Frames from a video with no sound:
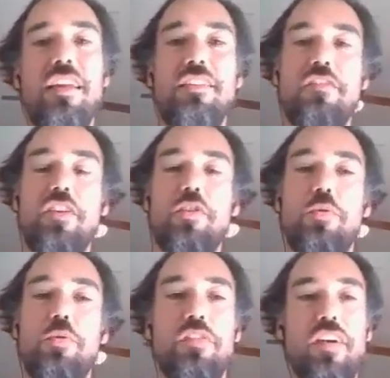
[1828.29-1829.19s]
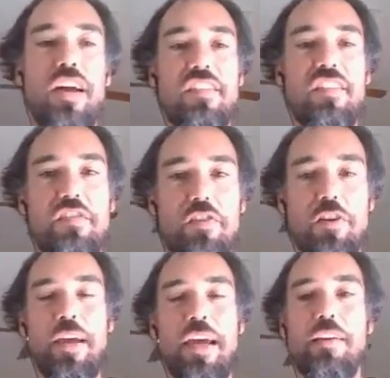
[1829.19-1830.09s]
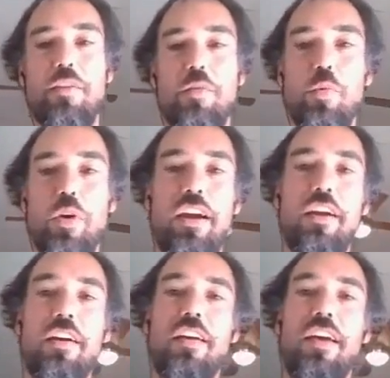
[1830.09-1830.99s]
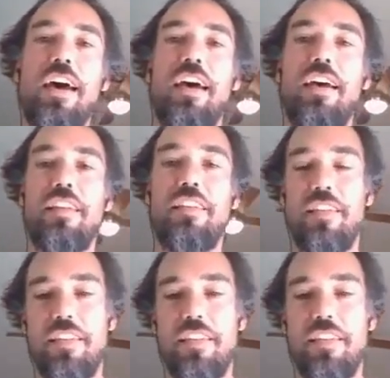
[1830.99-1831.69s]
And so Vue defines this format where uh,